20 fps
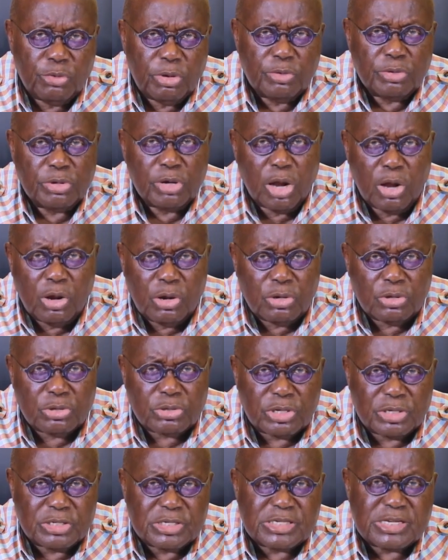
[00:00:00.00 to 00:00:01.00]
We will
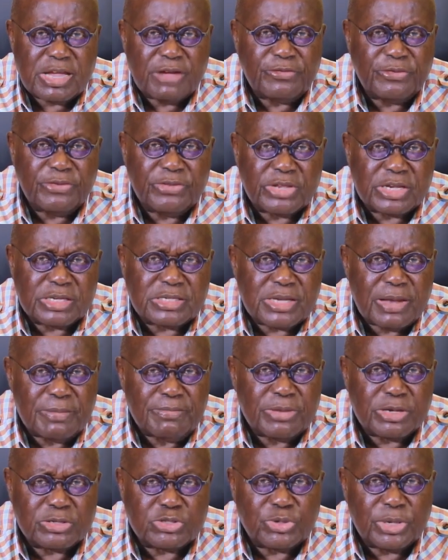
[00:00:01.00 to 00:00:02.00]
hold on 7
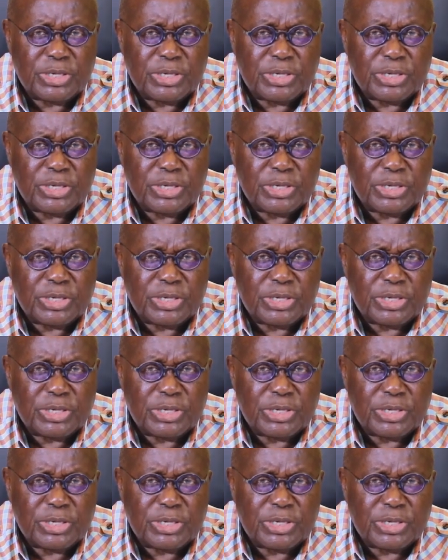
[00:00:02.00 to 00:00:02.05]
December